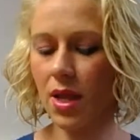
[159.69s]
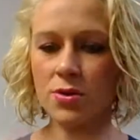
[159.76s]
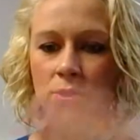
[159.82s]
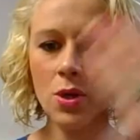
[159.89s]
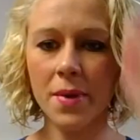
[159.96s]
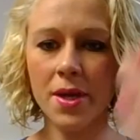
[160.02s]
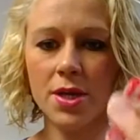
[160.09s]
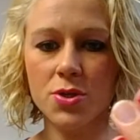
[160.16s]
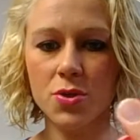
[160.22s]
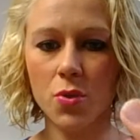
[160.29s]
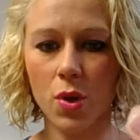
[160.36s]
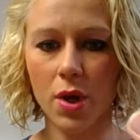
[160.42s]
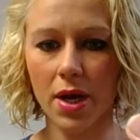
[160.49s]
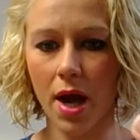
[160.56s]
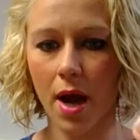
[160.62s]
So I'm going to do
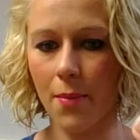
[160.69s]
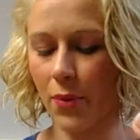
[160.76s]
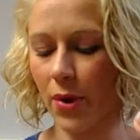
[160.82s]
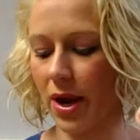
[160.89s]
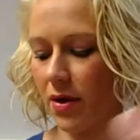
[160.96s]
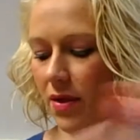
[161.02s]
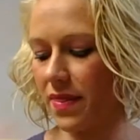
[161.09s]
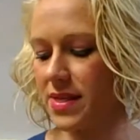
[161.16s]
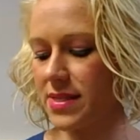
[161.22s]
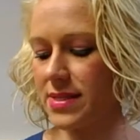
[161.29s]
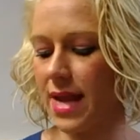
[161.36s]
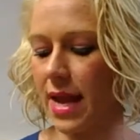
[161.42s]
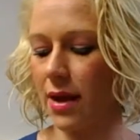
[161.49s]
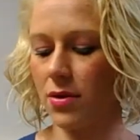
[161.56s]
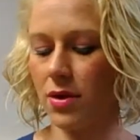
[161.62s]
Orchid Ombre on this
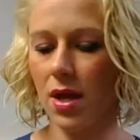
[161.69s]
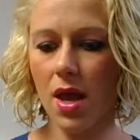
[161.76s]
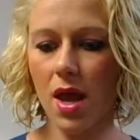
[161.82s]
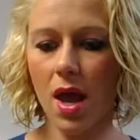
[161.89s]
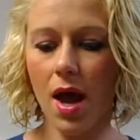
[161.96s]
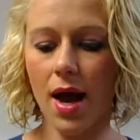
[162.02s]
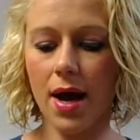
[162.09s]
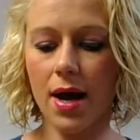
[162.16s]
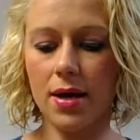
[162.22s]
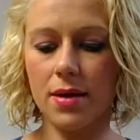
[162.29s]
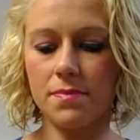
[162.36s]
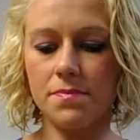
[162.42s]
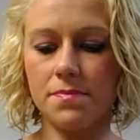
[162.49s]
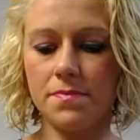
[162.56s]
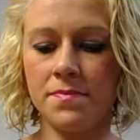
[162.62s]
nail.
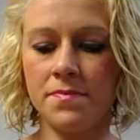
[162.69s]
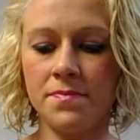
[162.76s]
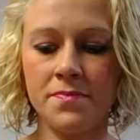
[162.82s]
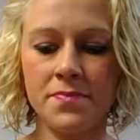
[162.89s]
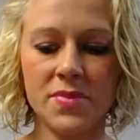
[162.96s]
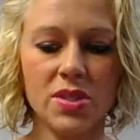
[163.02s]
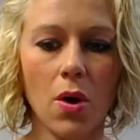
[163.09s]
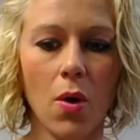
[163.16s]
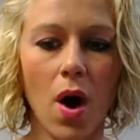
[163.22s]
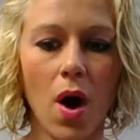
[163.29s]
So